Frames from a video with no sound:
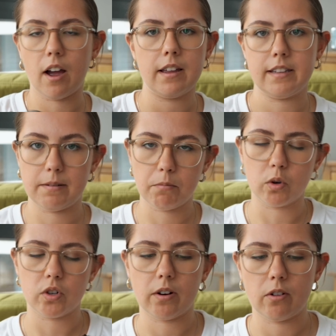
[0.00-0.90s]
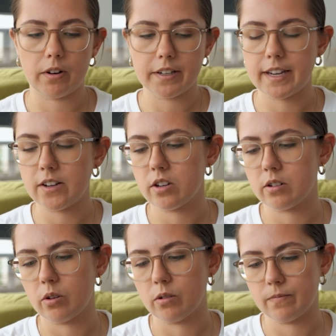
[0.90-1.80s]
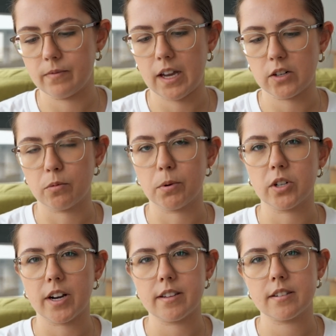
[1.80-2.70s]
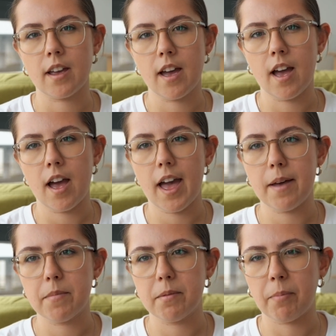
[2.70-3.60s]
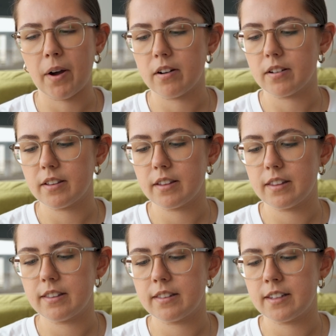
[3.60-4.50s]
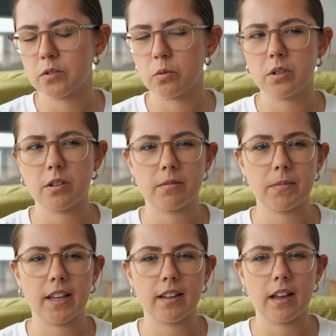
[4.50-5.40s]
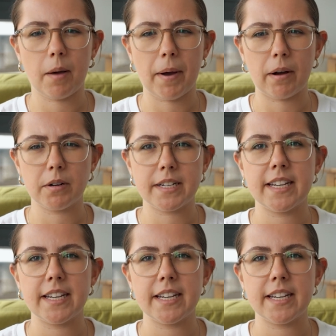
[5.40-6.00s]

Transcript: as in portrait orientation, not actual portraits. But there's also something about